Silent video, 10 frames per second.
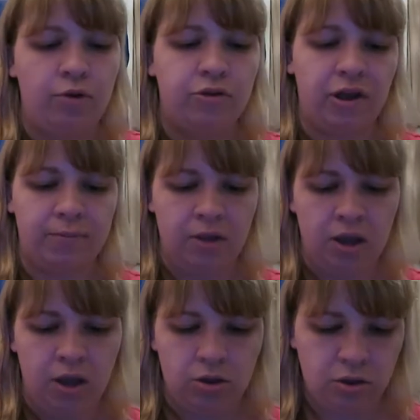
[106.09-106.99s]
We'll see.
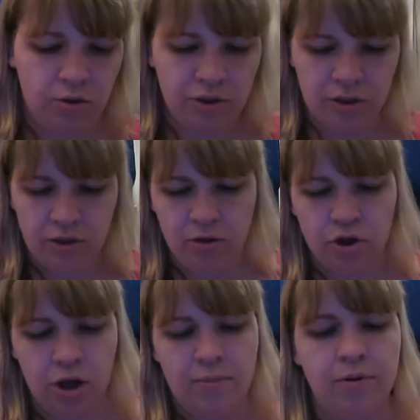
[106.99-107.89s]
So it's a little
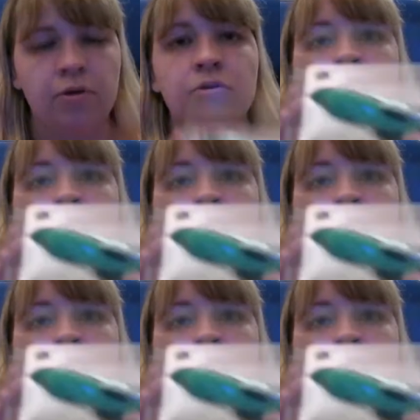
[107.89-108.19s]
ship.